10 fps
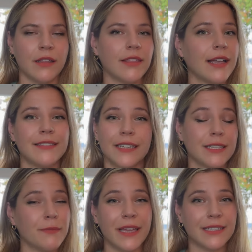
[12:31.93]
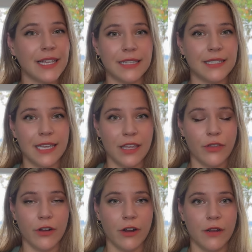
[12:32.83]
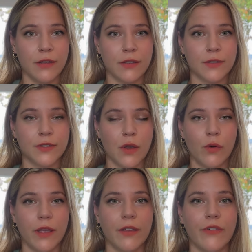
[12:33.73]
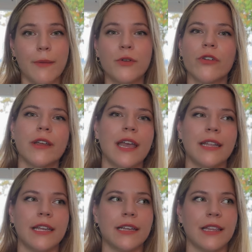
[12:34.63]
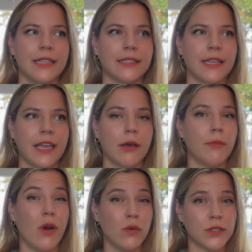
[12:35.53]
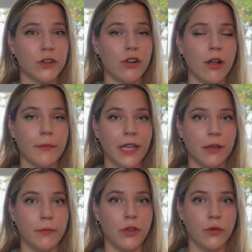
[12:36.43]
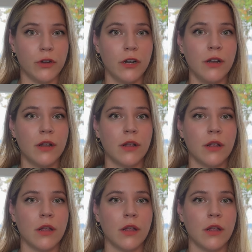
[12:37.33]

That doesn't make sense either. So if I'm creating, let's say, a poster on my computer,